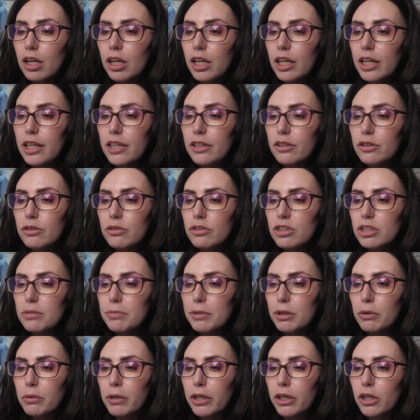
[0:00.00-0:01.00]
It used to be
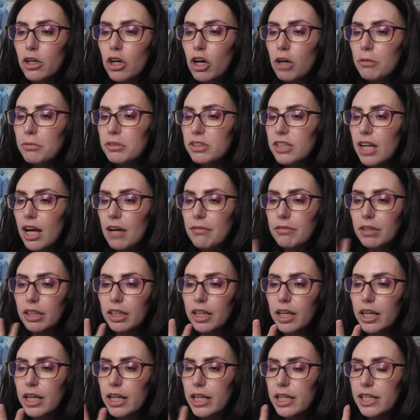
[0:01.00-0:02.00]
quite common to have like
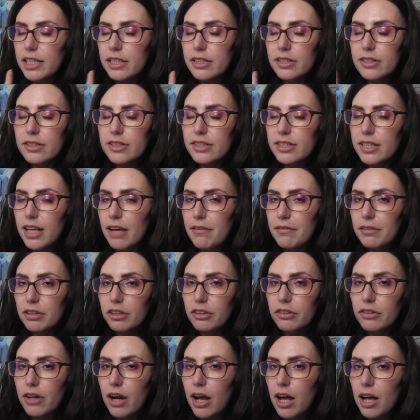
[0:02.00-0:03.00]

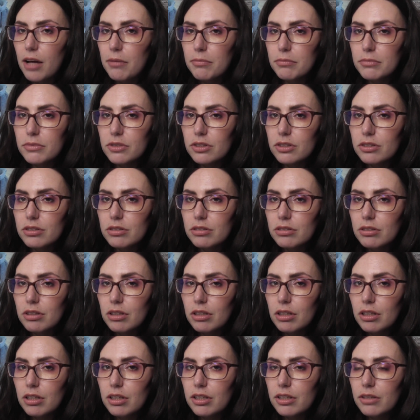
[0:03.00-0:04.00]
7
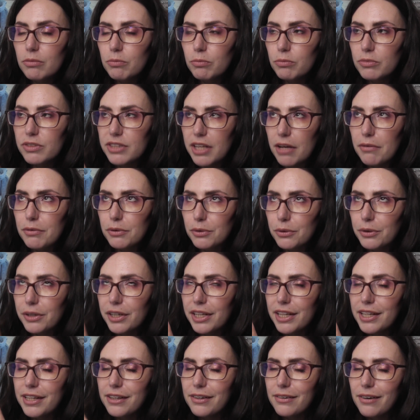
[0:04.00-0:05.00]
or
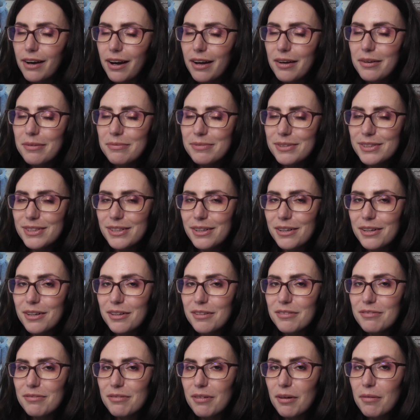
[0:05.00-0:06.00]
8 grams
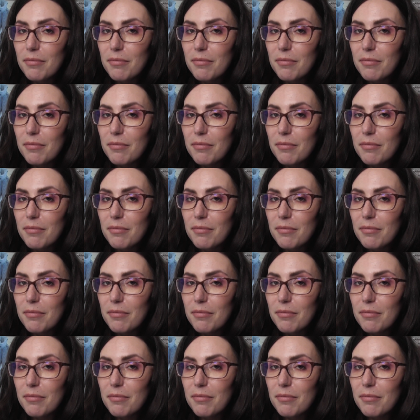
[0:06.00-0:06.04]
of